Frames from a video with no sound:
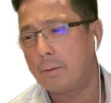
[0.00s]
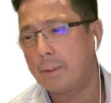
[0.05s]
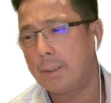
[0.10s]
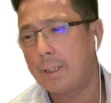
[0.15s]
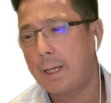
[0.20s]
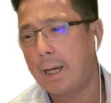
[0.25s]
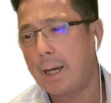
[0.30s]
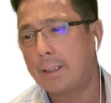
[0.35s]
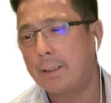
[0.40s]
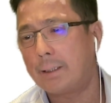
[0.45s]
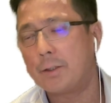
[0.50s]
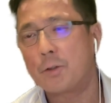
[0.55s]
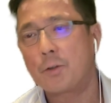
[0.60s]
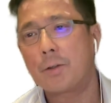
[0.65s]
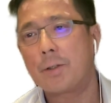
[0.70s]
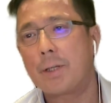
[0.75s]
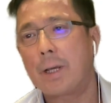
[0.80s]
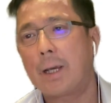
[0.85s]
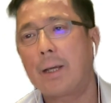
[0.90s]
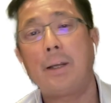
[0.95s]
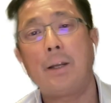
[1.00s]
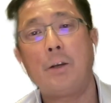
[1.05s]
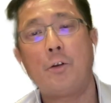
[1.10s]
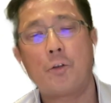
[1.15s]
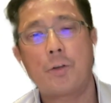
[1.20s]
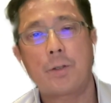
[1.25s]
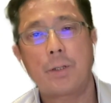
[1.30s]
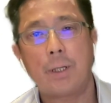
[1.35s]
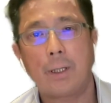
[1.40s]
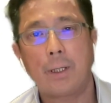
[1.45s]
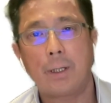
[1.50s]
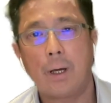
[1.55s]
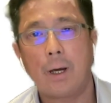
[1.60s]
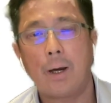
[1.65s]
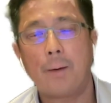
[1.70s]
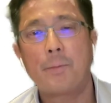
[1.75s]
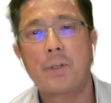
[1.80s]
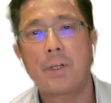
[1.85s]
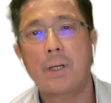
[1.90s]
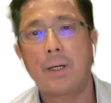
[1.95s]
catalyst or second interesting
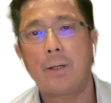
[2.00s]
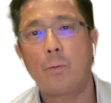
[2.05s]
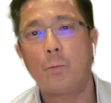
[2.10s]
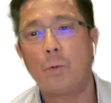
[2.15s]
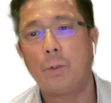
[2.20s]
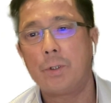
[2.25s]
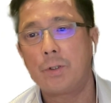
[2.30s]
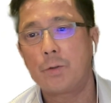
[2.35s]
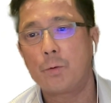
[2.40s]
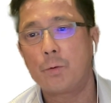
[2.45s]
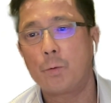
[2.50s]
update was